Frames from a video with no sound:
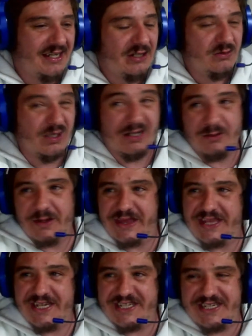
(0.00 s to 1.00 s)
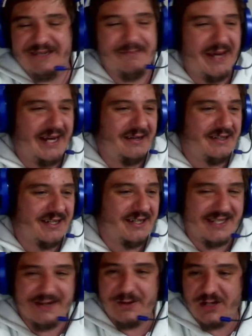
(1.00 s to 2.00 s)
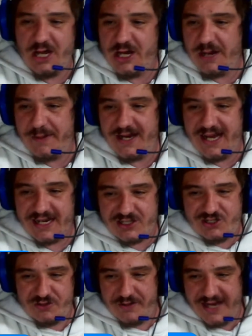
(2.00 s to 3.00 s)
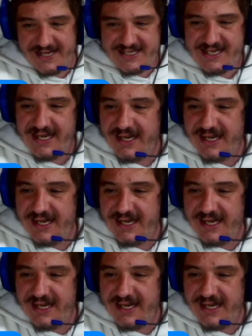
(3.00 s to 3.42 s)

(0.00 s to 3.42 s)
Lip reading: with 13 men, because there will only be like 2 minutes